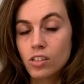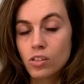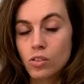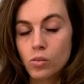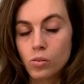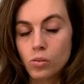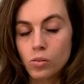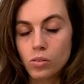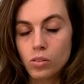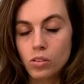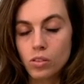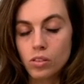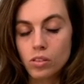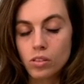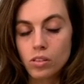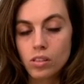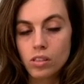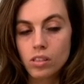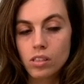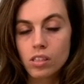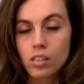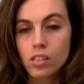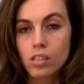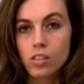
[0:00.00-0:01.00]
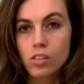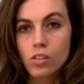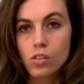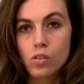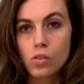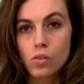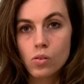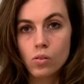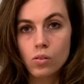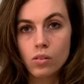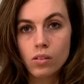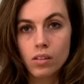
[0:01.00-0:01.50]
soldiers
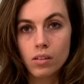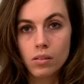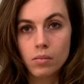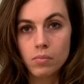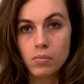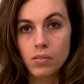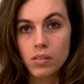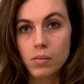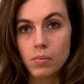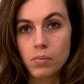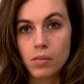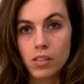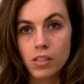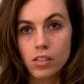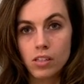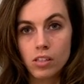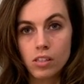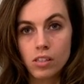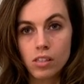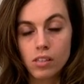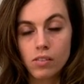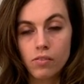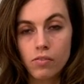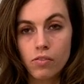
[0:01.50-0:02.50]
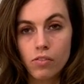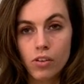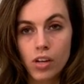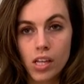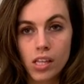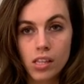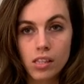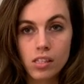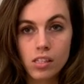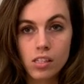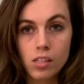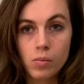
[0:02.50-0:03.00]
stormed the beaches of
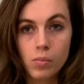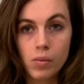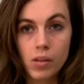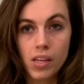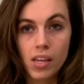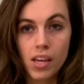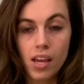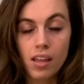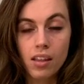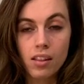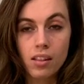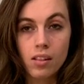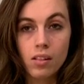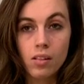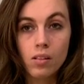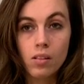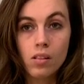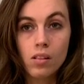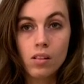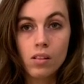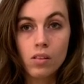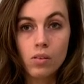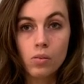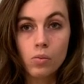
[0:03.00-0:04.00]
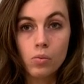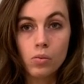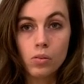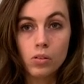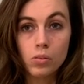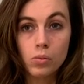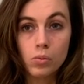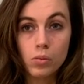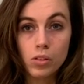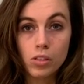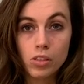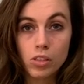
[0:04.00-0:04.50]
France to begin the
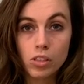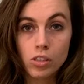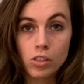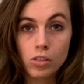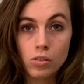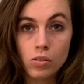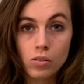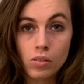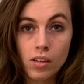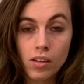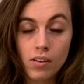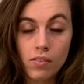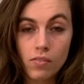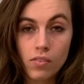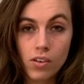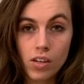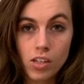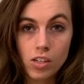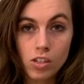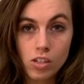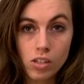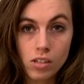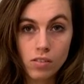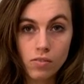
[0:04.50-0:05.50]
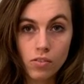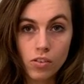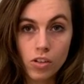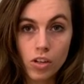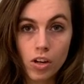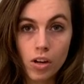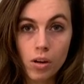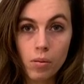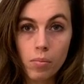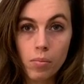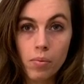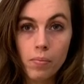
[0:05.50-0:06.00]
World War II invasion of
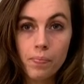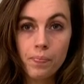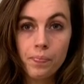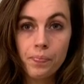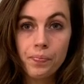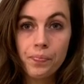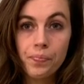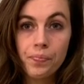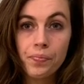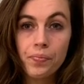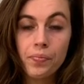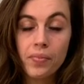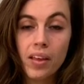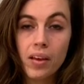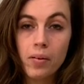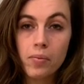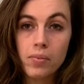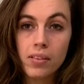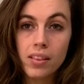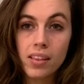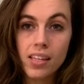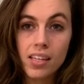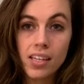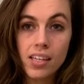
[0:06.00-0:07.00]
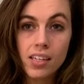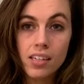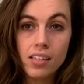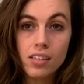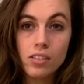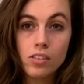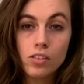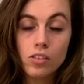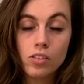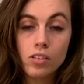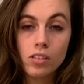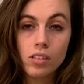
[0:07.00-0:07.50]
Europe that would lead
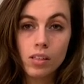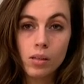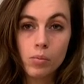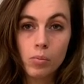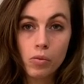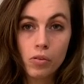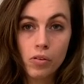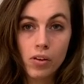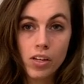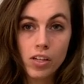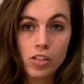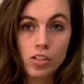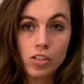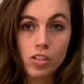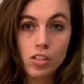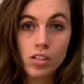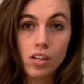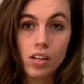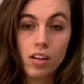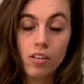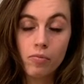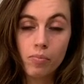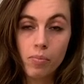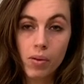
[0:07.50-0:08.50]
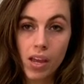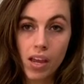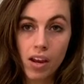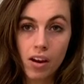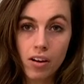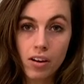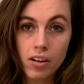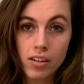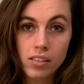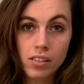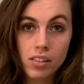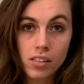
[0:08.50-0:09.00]
to the liberation of
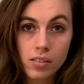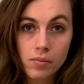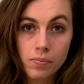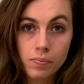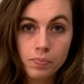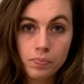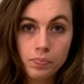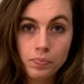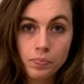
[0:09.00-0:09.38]
Paris.